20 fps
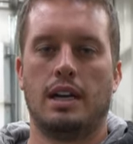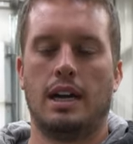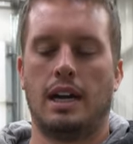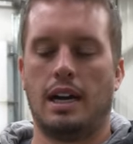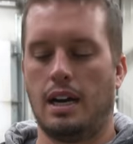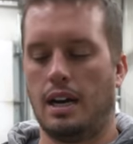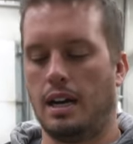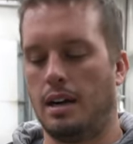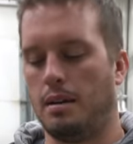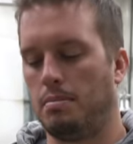
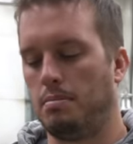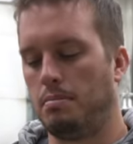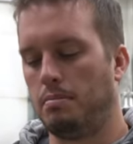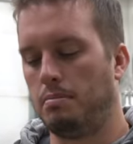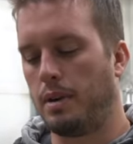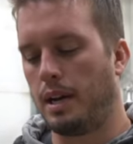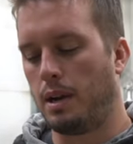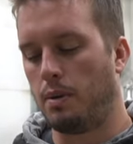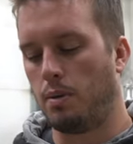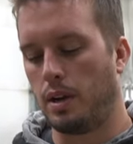Uh,
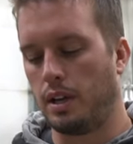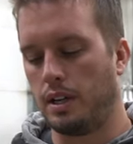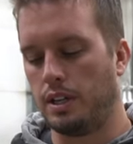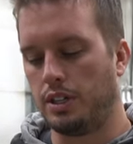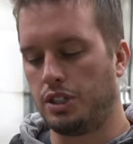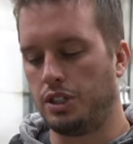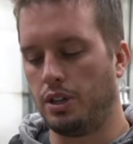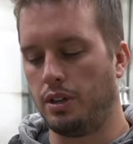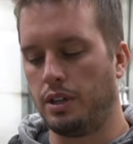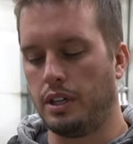but I wanted to
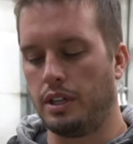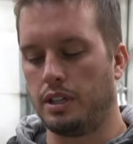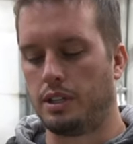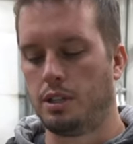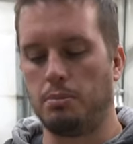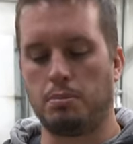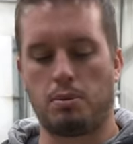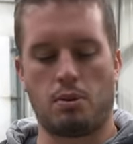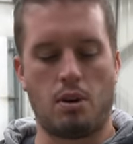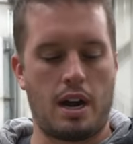show you the
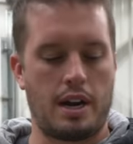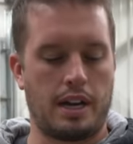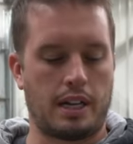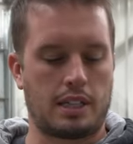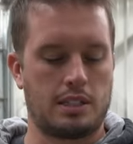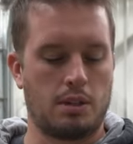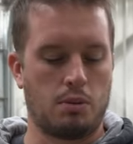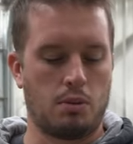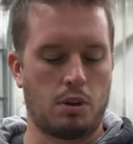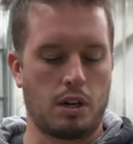two
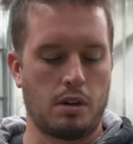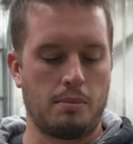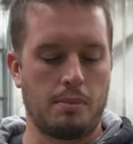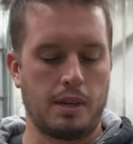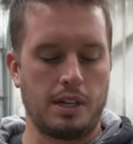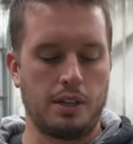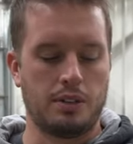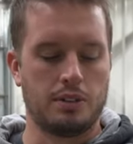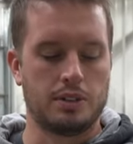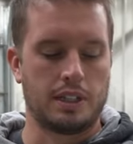products that we're gonna
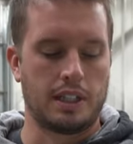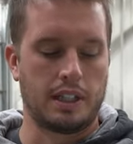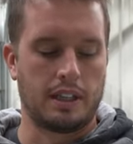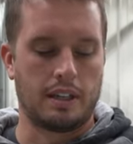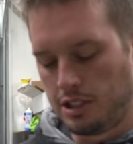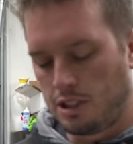be using.